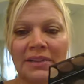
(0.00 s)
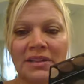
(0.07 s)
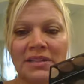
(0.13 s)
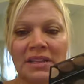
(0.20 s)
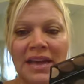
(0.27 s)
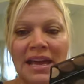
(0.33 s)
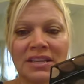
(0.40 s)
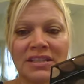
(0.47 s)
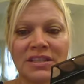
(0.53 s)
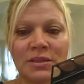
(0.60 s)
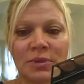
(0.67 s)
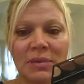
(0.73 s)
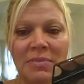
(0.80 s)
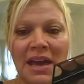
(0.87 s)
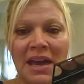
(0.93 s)
These last
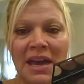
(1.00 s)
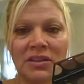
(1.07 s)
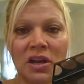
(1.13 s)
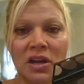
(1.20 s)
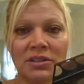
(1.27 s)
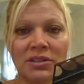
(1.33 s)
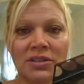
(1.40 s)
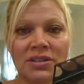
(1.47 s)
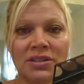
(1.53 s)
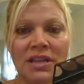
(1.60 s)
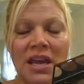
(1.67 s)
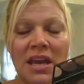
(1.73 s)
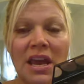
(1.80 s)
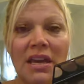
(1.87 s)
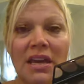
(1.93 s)
three matte colors
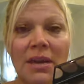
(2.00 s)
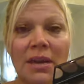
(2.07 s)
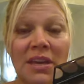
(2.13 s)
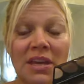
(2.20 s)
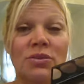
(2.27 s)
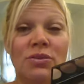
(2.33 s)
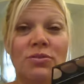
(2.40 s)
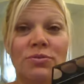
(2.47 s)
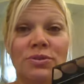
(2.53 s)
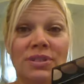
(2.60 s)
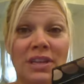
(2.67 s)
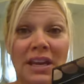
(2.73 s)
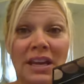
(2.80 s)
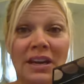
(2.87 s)
can be used